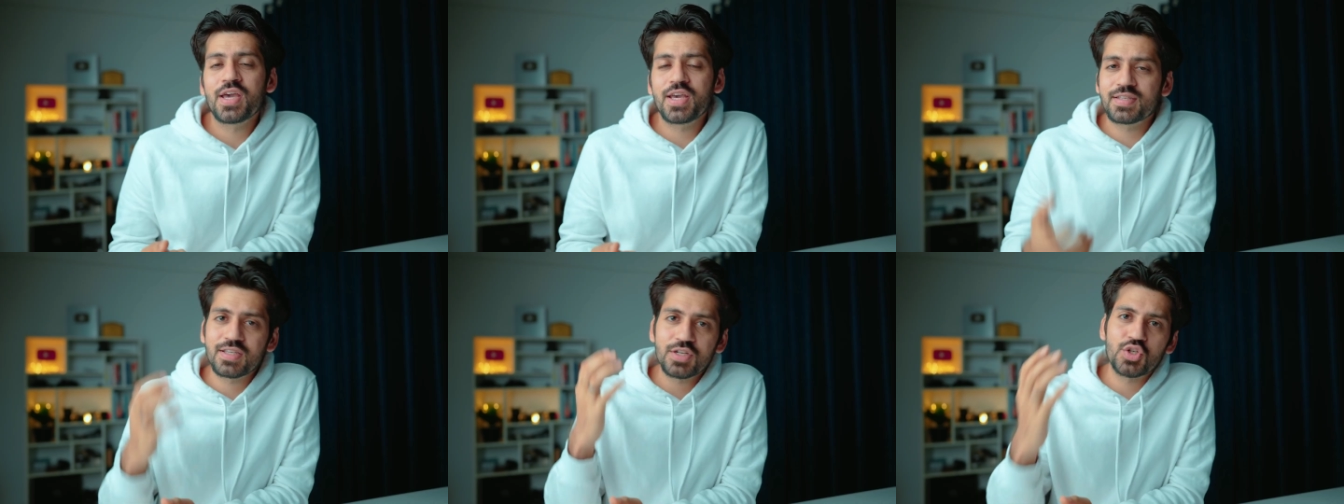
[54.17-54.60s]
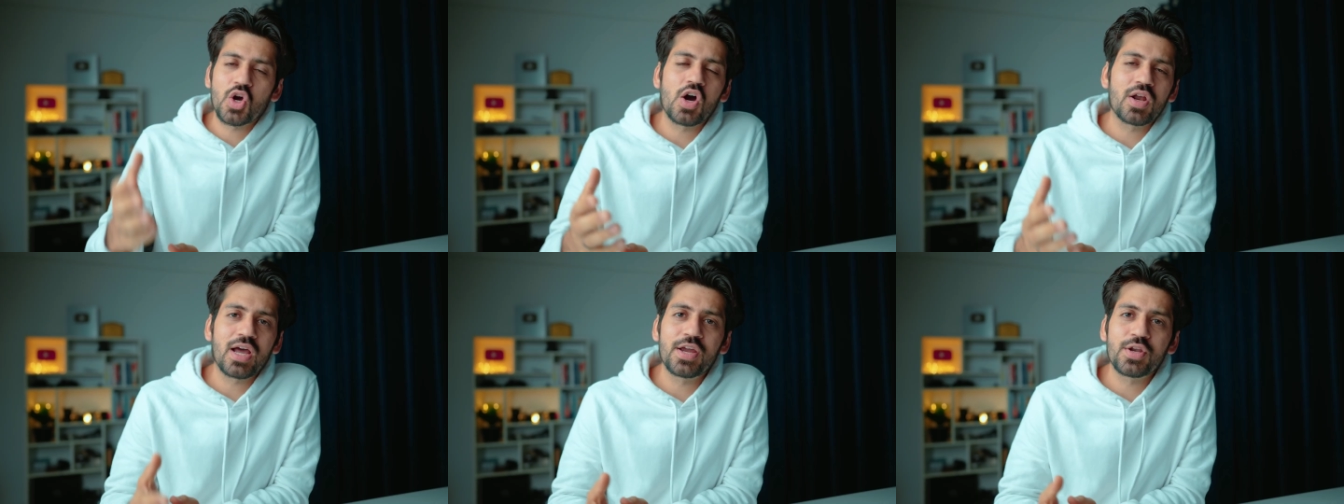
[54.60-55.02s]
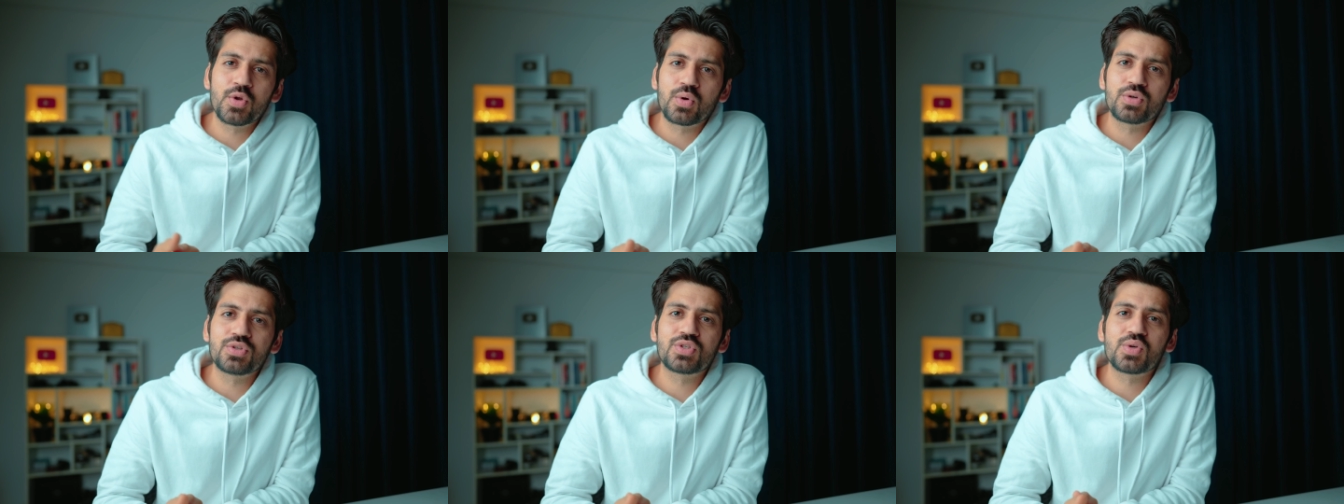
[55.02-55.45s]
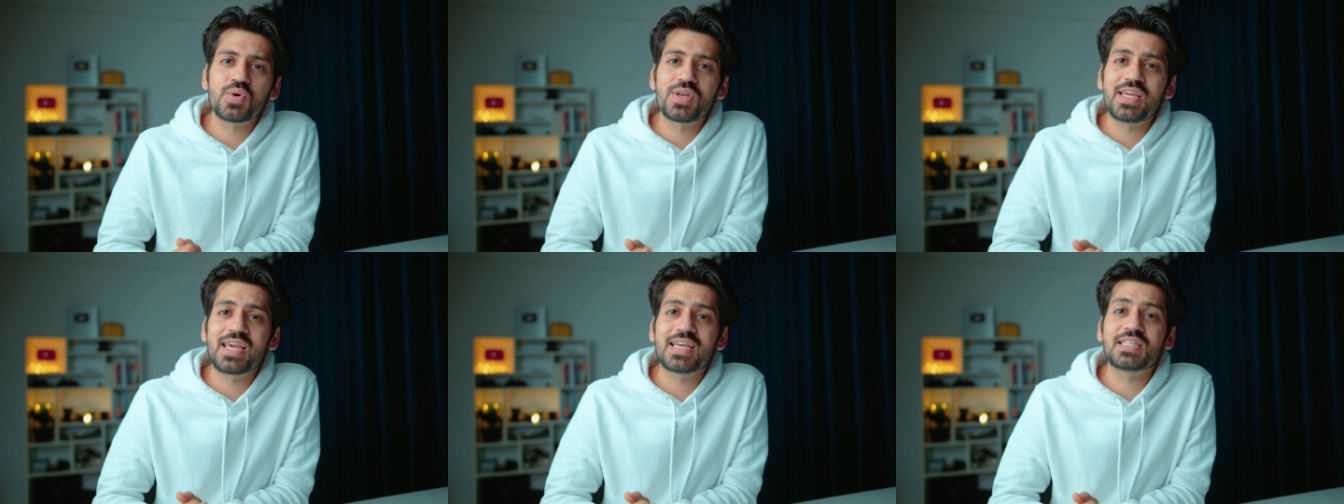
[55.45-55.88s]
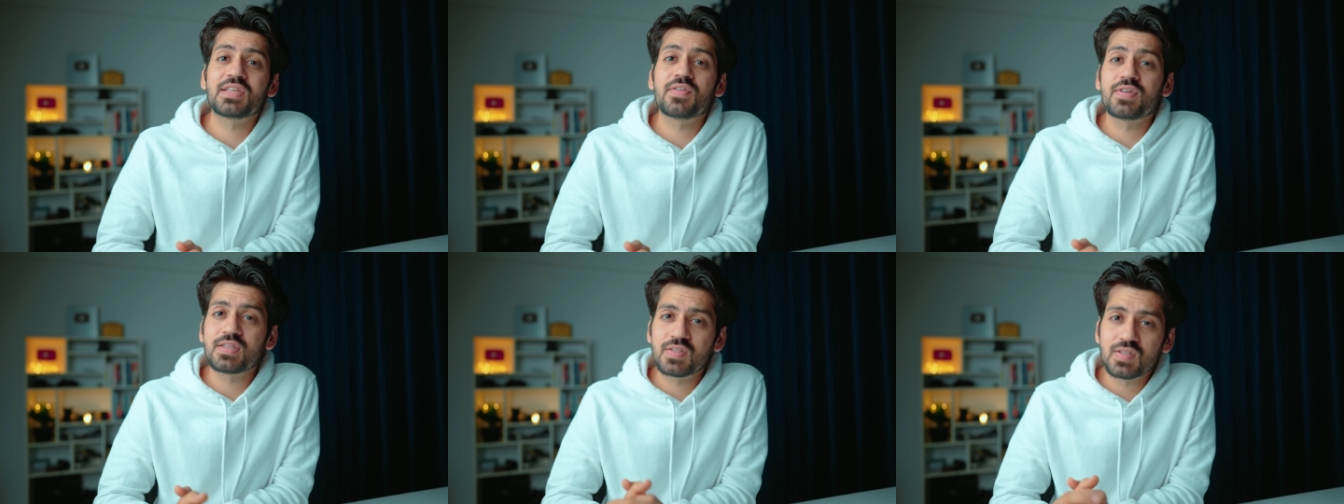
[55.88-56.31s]
here's the shot I took on Sony
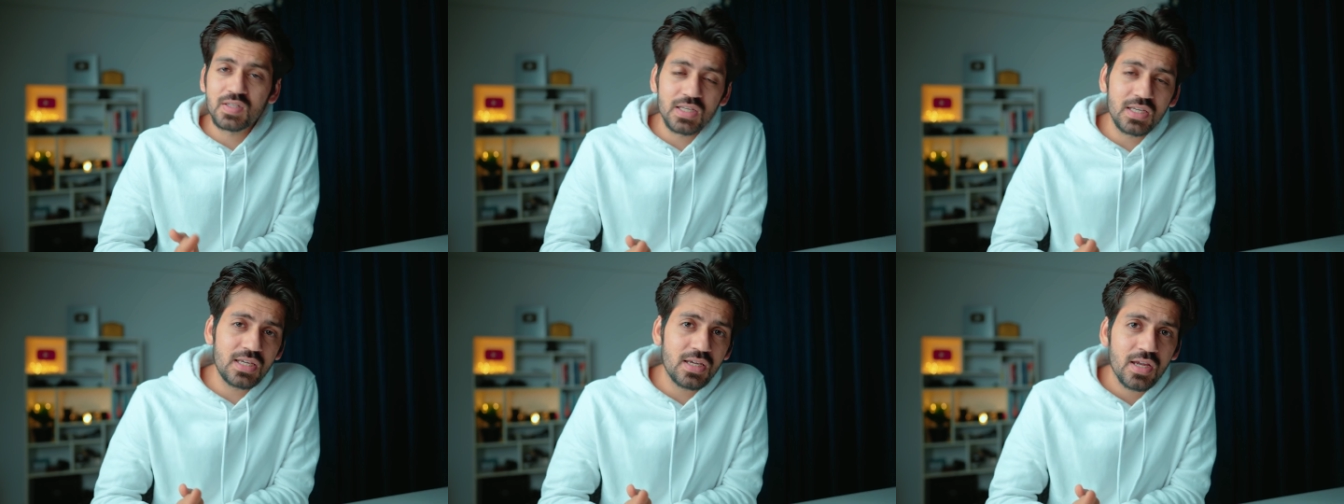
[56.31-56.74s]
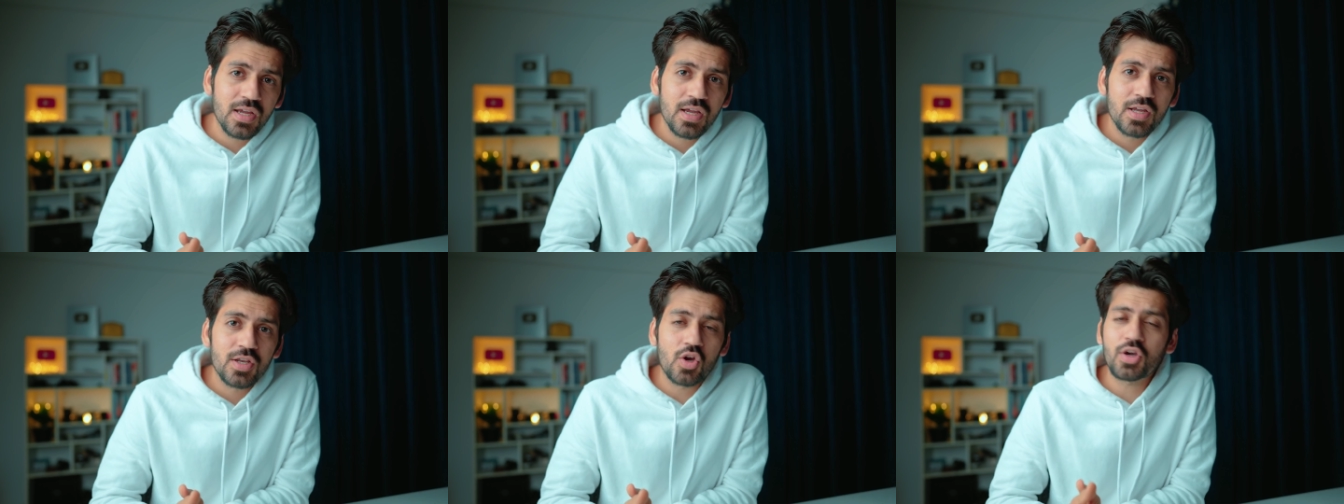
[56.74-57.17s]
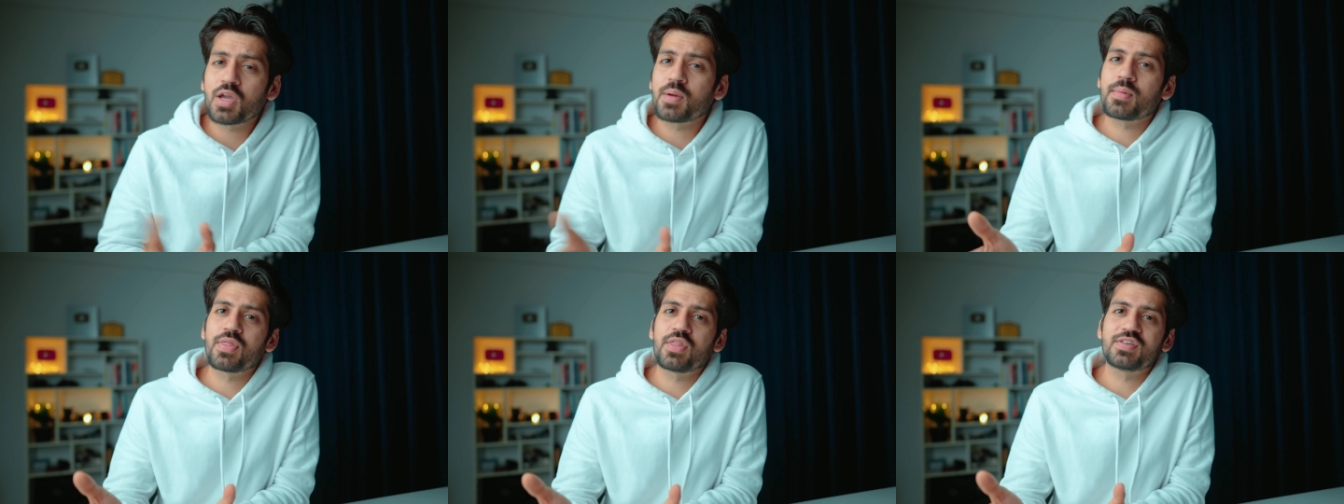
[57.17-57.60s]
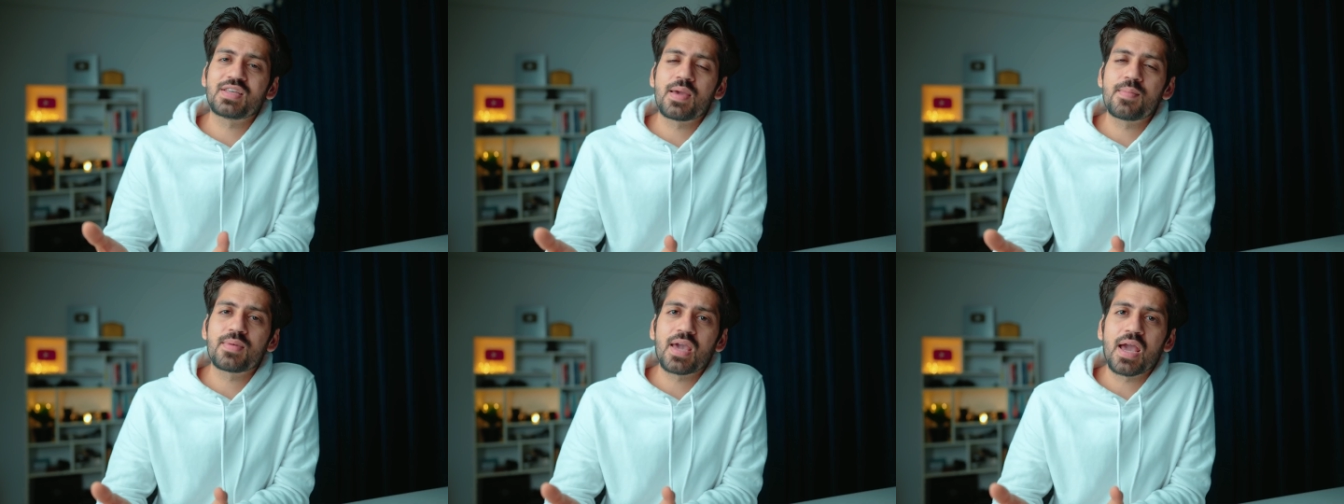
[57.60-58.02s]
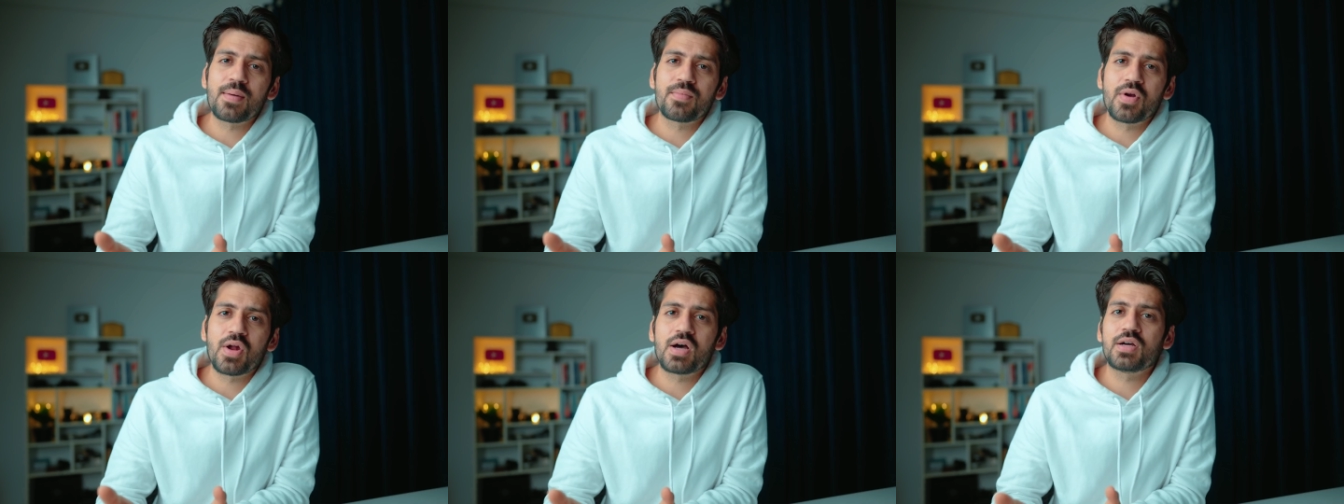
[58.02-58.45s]
A7C talking about the same
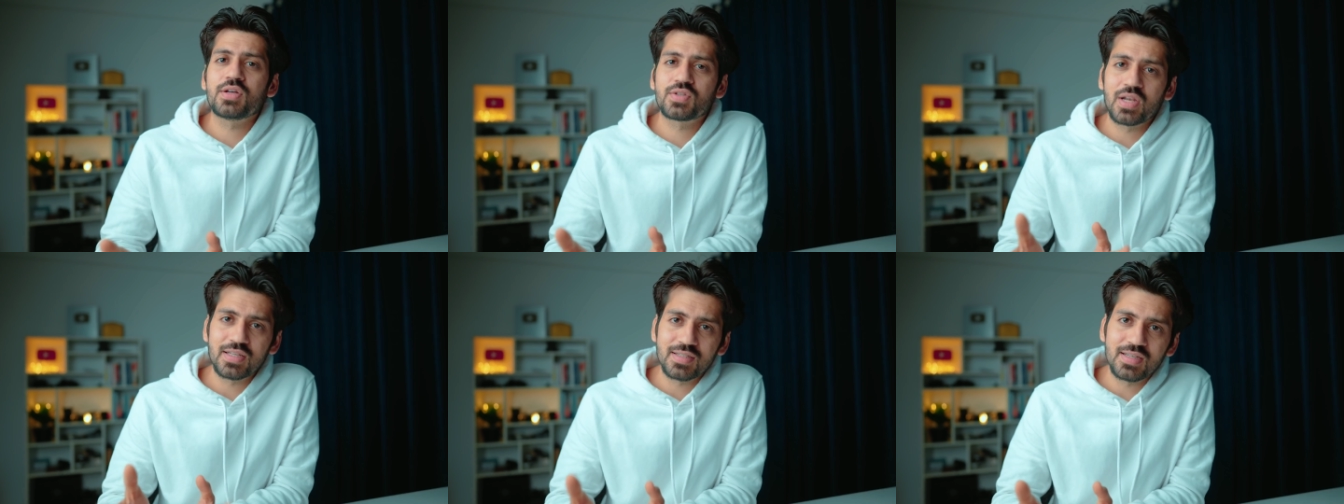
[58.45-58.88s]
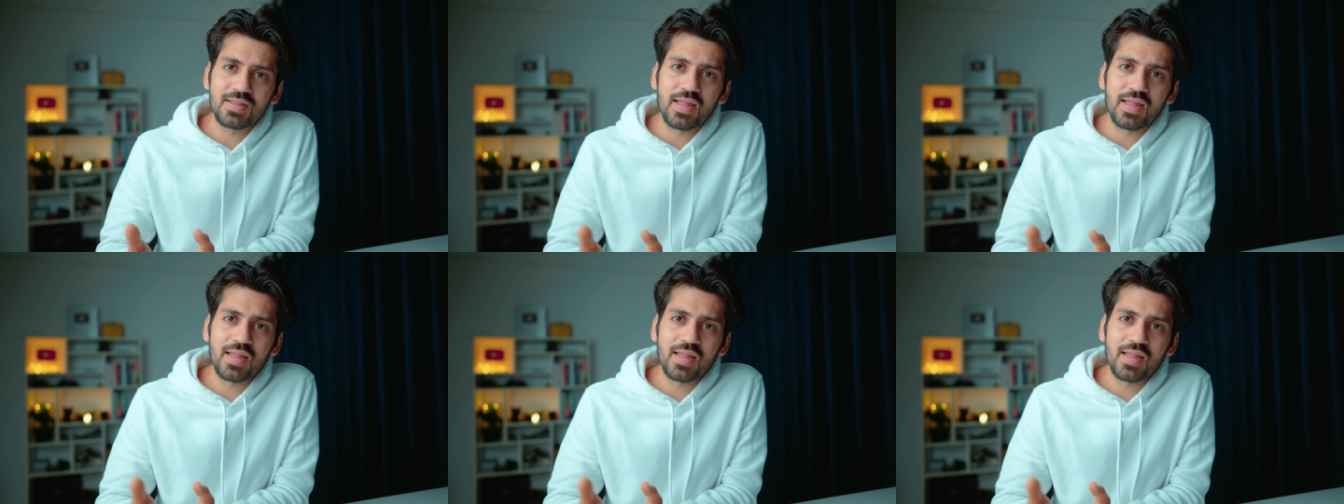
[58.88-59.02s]
camera. So let's see